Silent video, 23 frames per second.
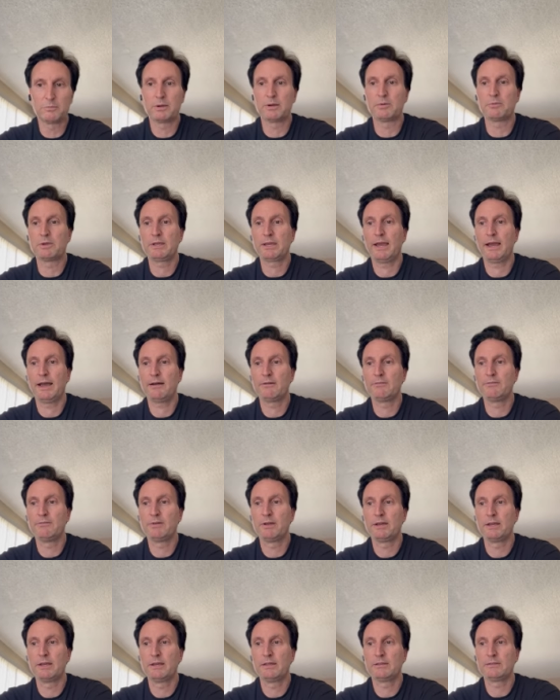But we have
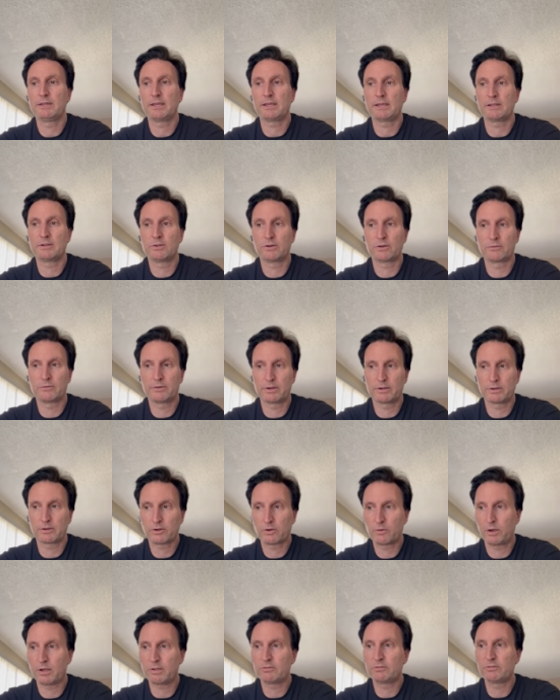taken note of all your
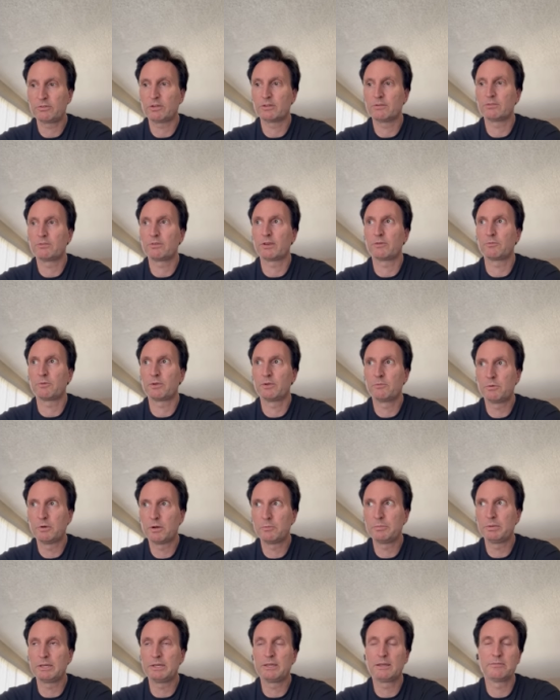questions and we
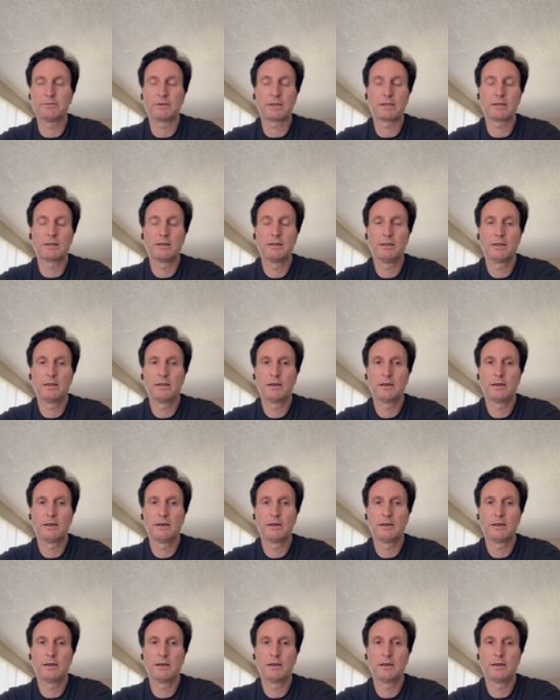will be giving